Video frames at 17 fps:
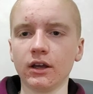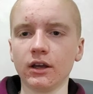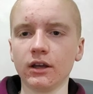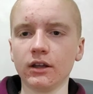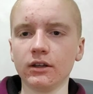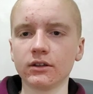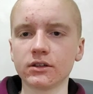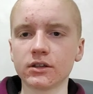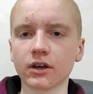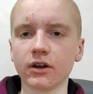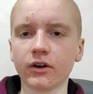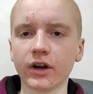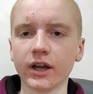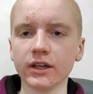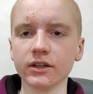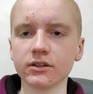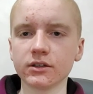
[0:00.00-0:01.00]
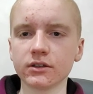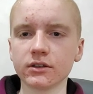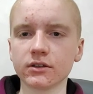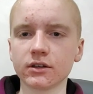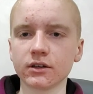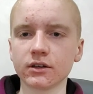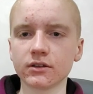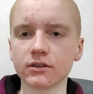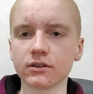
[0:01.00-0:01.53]

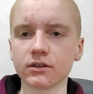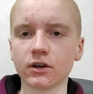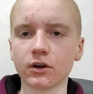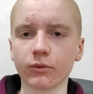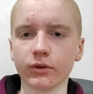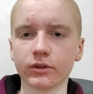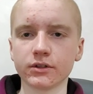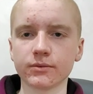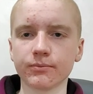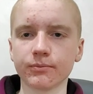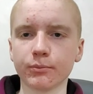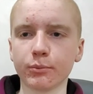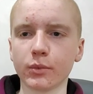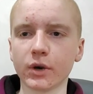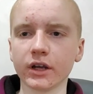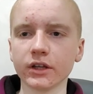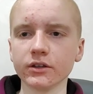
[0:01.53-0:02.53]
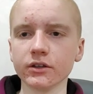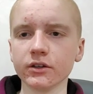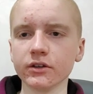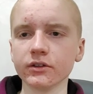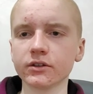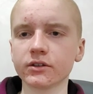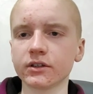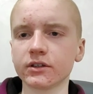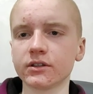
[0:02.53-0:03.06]
integrated circuit
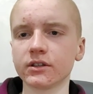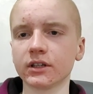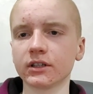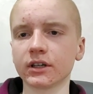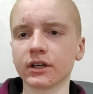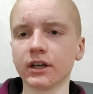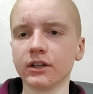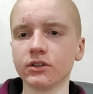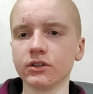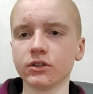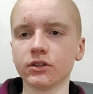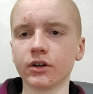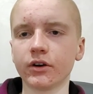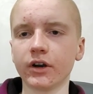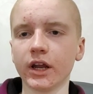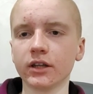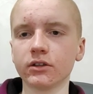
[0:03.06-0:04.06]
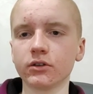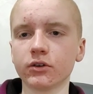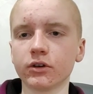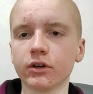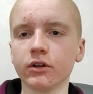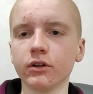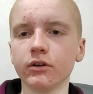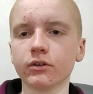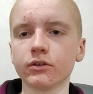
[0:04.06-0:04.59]
miners that can generate
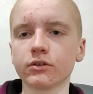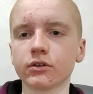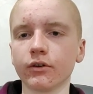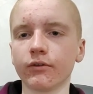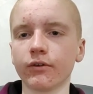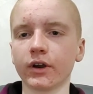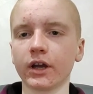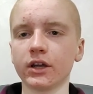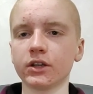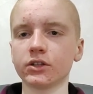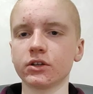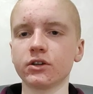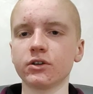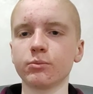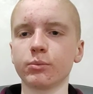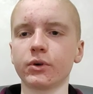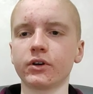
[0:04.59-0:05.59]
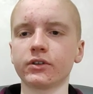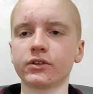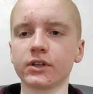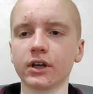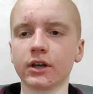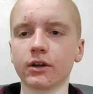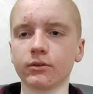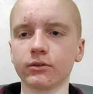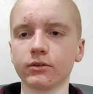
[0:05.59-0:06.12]
trillions of hashes per
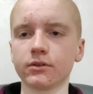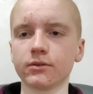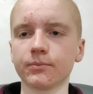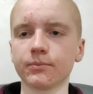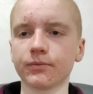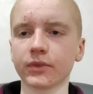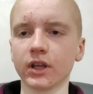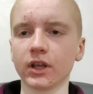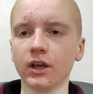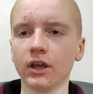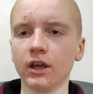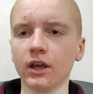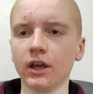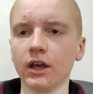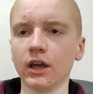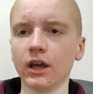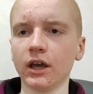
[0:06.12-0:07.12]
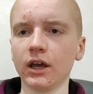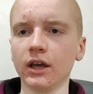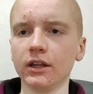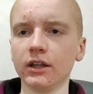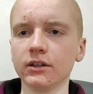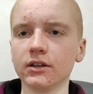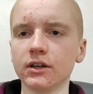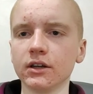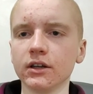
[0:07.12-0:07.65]
second.
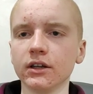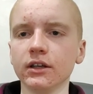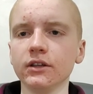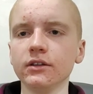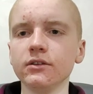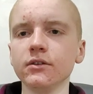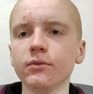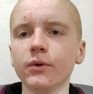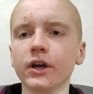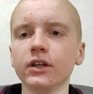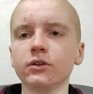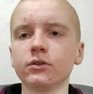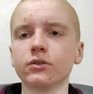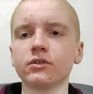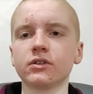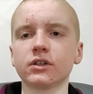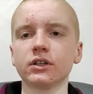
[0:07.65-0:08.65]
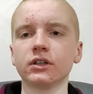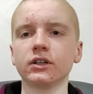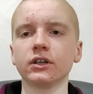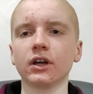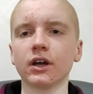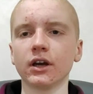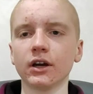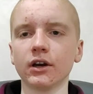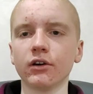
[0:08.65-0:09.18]
An easy way to
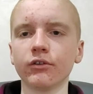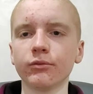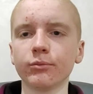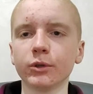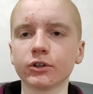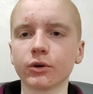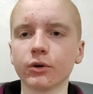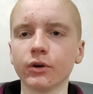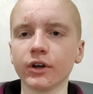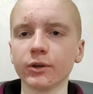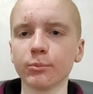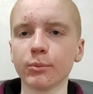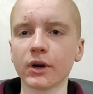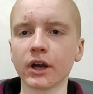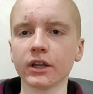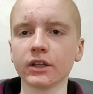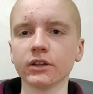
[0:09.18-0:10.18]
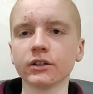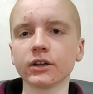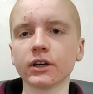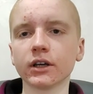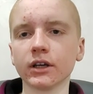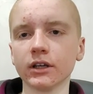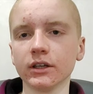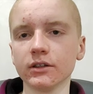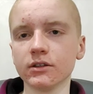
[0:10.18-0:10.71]
think of Bitcoin mining
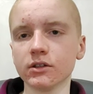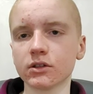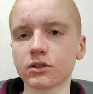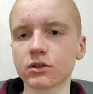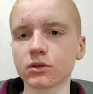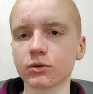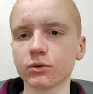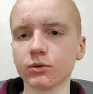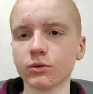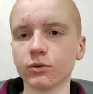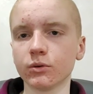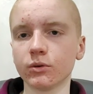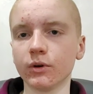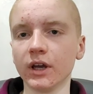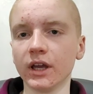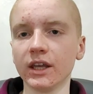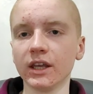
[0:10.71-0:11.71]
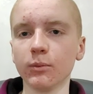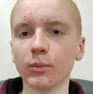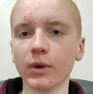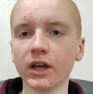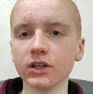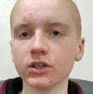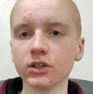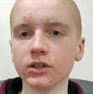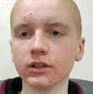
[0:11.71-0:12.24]
is to
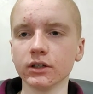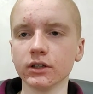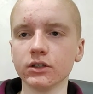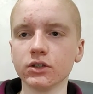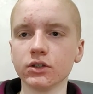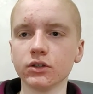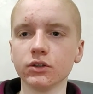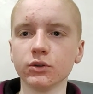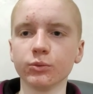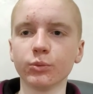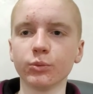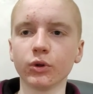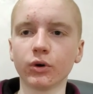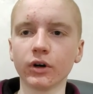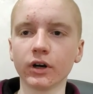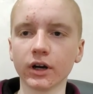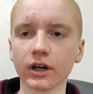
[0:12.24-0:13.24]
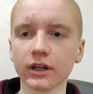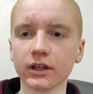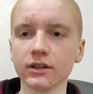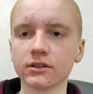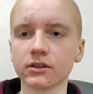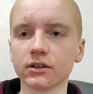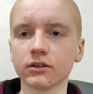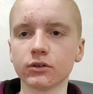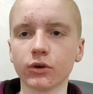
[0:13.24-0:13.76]
imagine each new block is
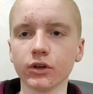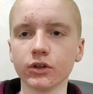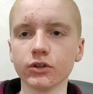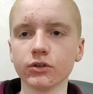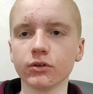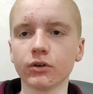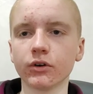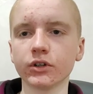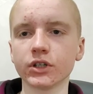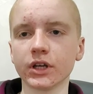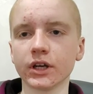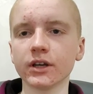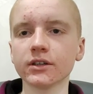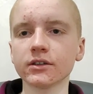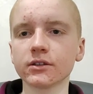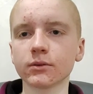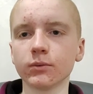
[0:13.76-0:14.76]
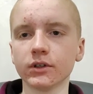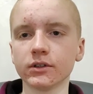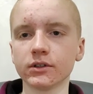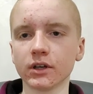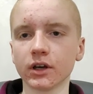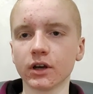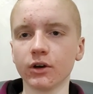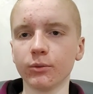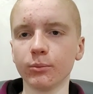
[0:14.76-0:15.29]
a treasure chest with a
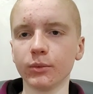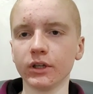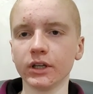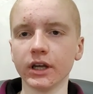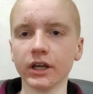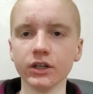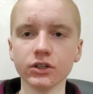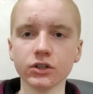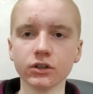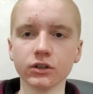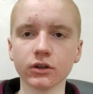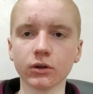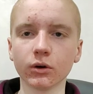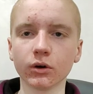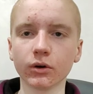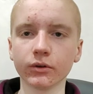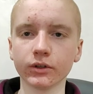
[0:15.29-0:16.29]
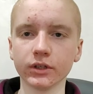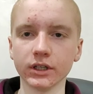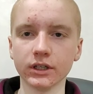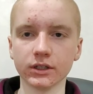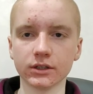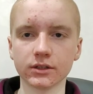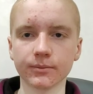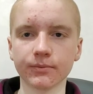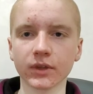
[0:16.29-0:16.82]
combination lock on
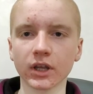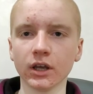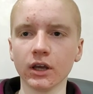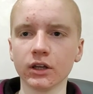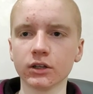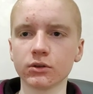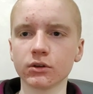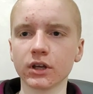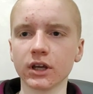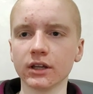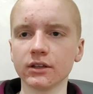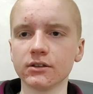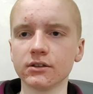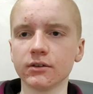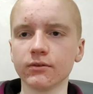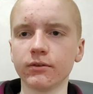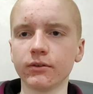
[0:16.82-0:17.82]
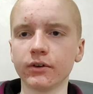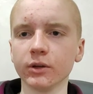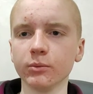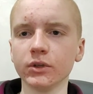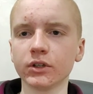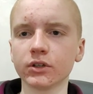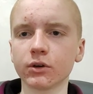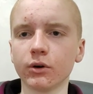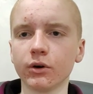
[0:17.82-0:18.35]
it. to get the free
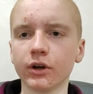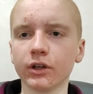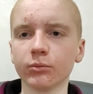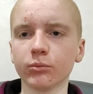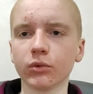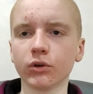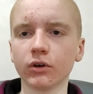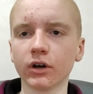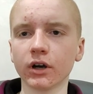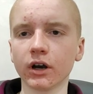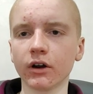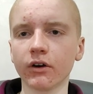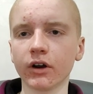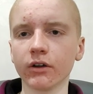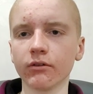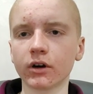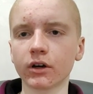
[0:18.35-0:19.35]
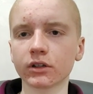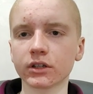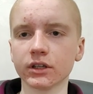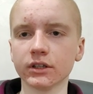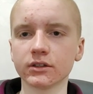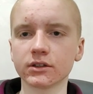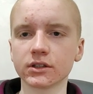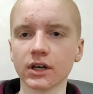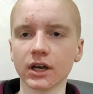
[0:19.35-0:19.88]
Bitcoin block reward
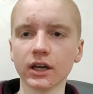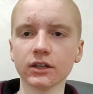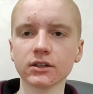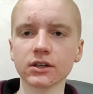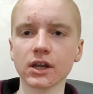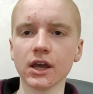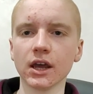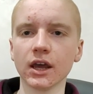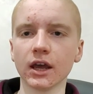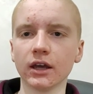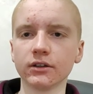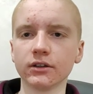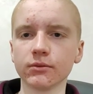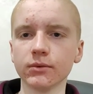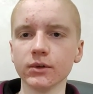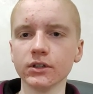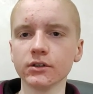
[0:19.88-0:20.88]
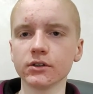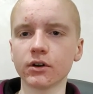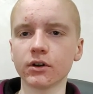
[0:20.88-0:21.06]
inside and with the